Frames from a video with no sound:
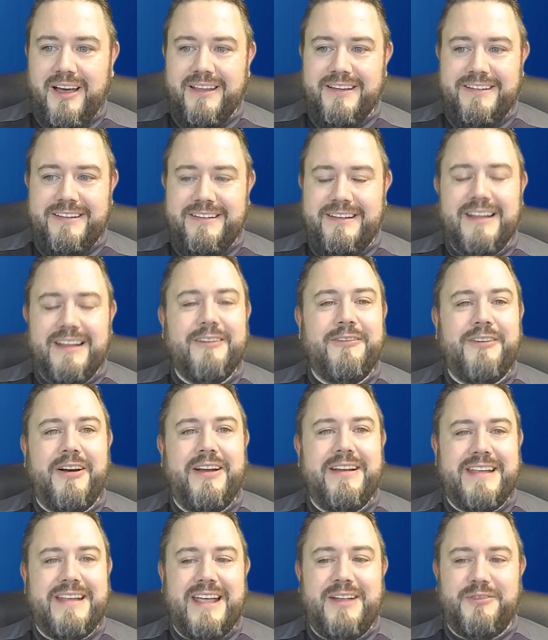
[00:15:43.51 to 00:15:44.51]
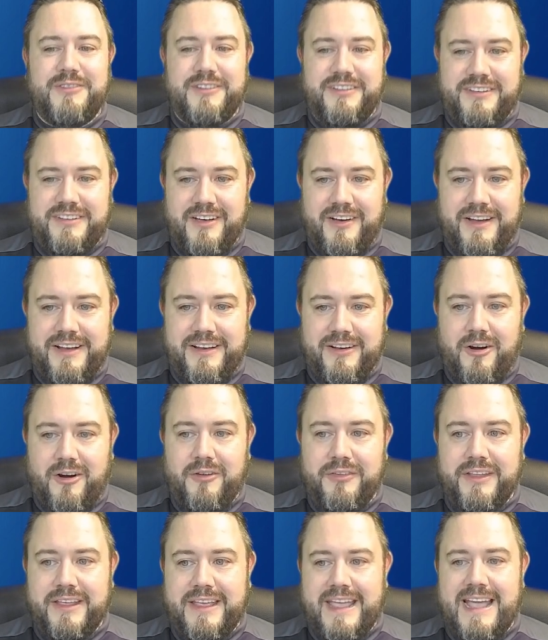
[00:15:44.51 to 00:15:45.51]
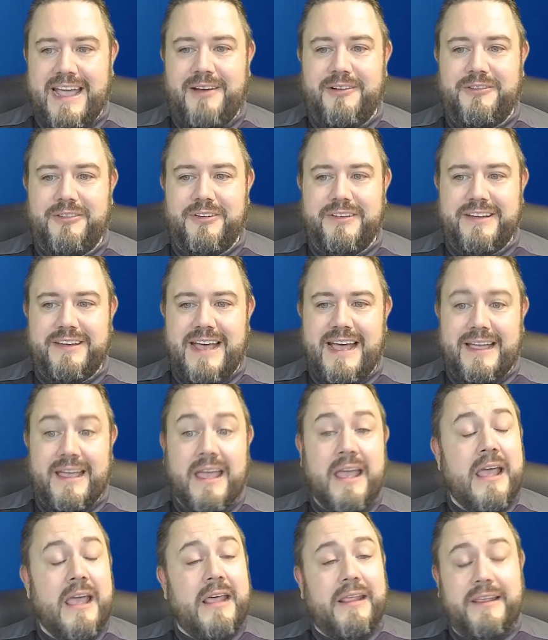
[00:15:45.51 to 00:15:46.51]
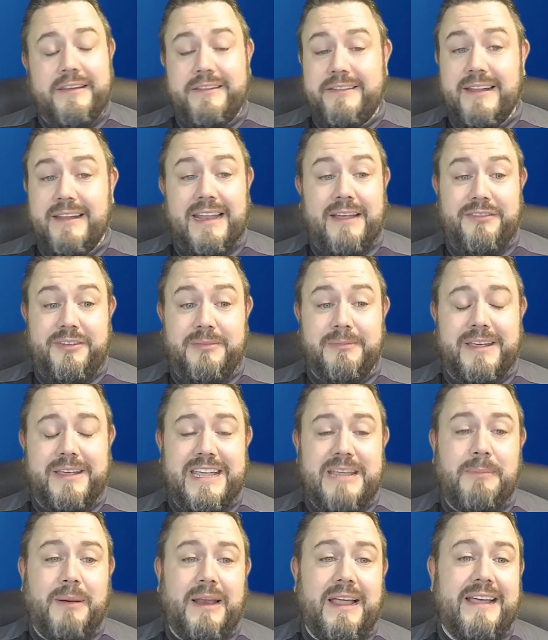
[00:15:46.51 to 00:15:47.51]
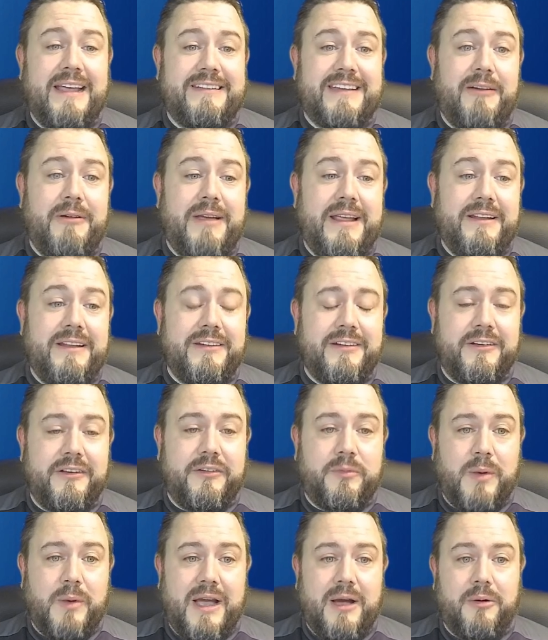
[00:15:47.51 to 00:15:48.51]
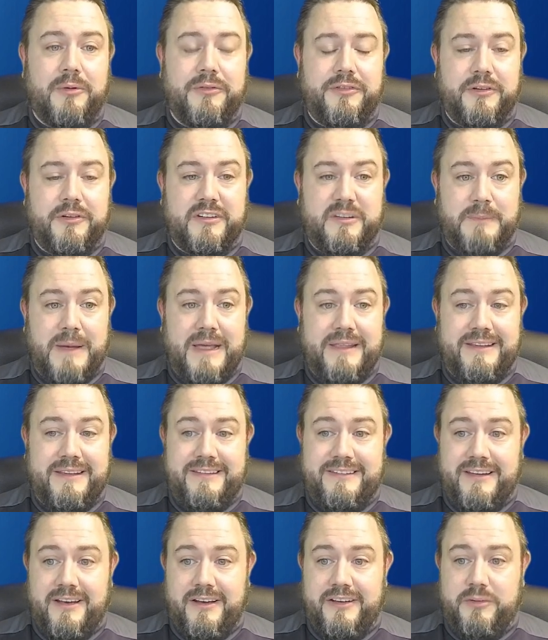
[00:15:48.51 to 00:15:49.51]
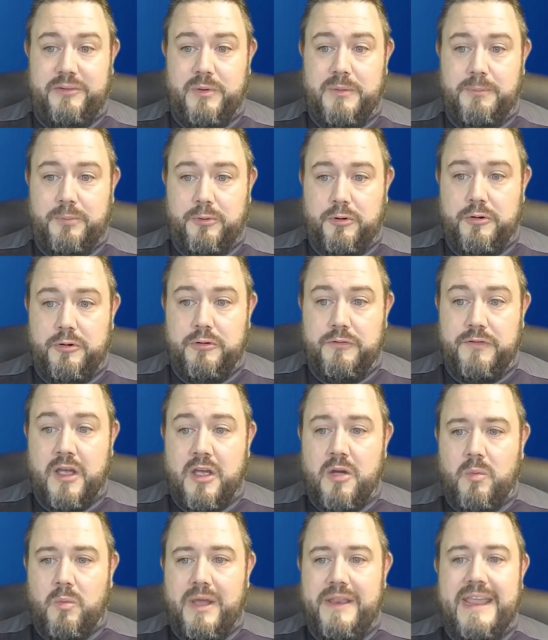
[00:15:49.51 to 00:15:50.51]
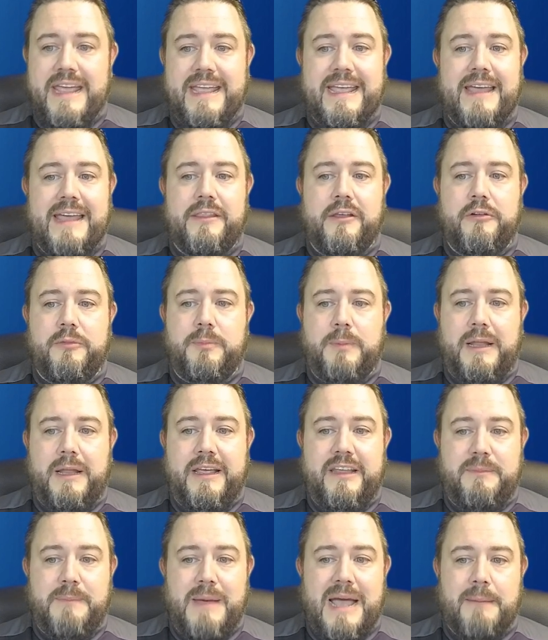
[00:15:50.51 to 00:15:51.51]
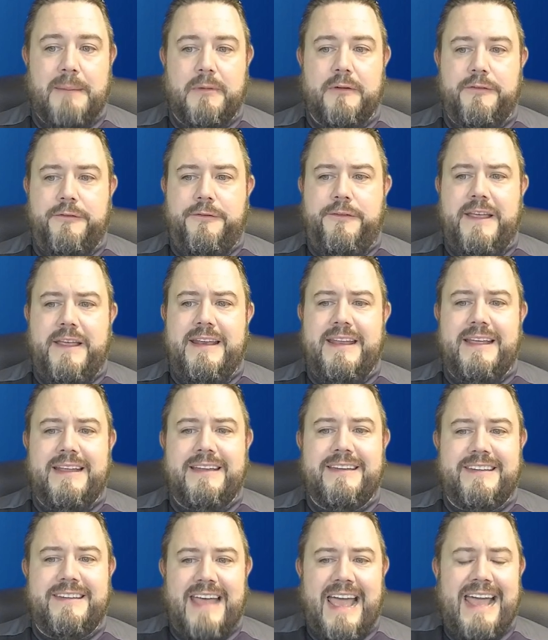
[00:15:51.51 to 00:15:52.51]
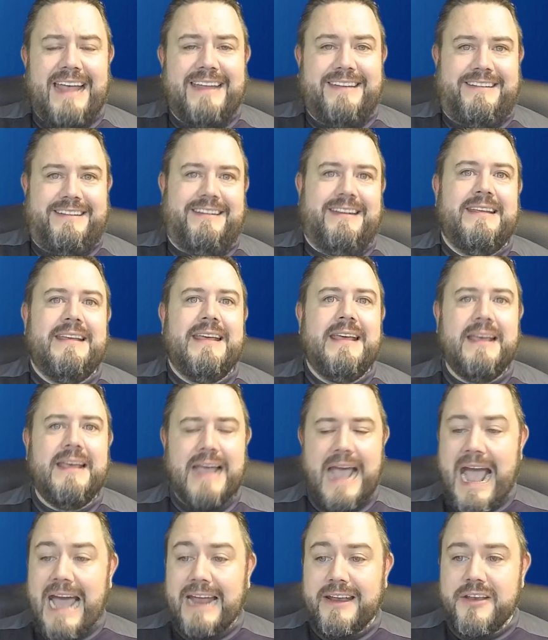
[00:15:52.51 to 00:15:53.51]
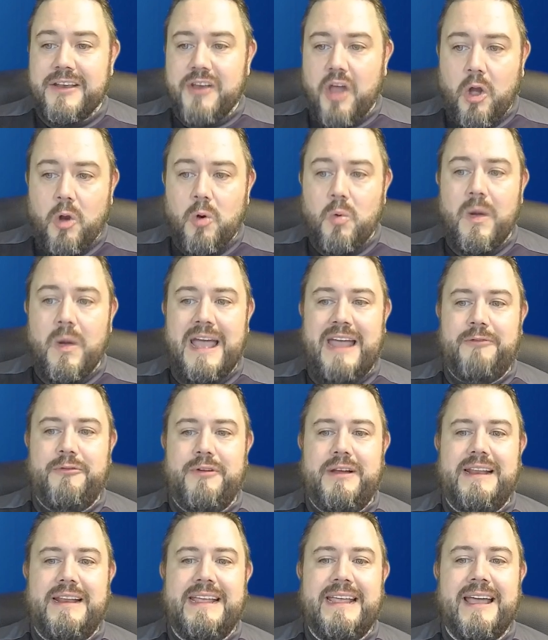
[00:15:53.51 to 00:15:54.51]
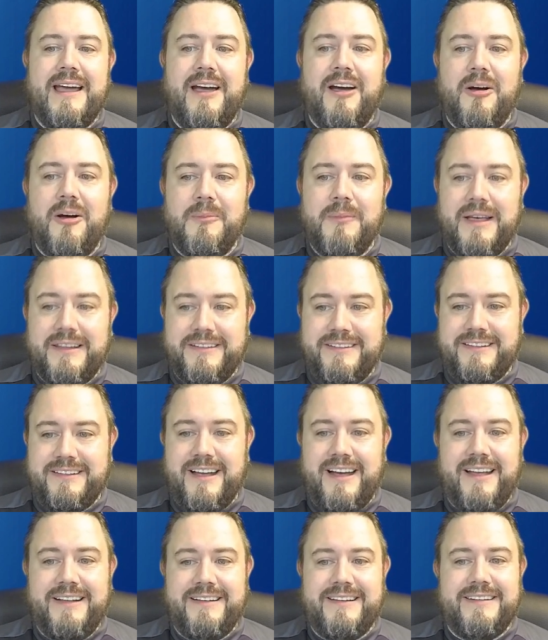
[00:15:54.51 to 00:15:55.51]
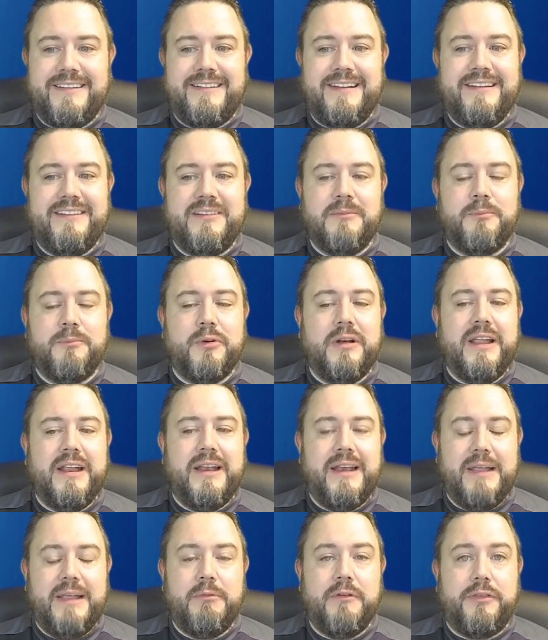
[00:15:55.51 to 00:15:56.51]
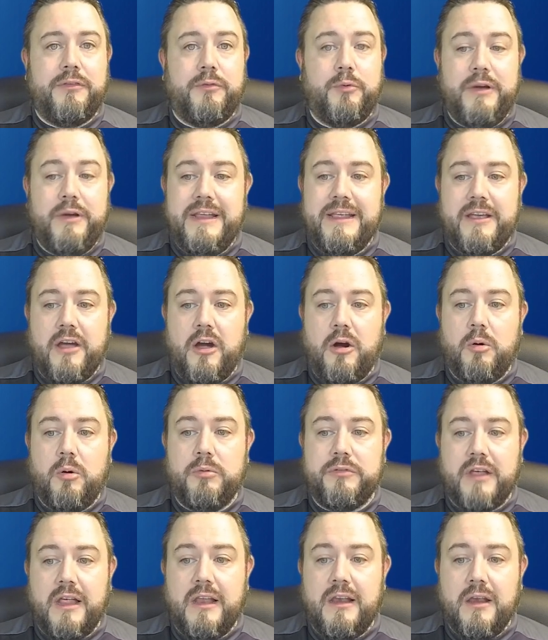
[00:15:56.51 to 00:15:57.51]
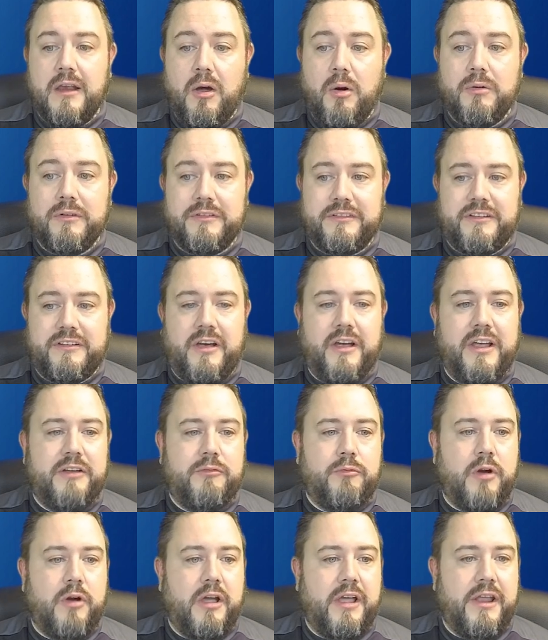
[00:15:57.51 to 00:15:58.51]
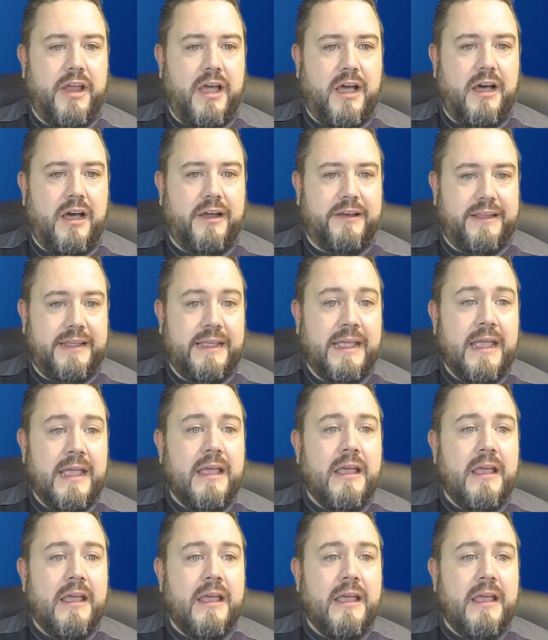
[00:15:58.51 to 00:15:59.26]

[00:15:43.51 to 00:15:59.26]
Still a very dangerous side on the counter-attack. They still have some key players out injured as well, so expect this side to improve when they get those players back. But Finn Azaz, out of nowhere really, has started this season brilliantly with 3 goals alongside Ryan Hardy.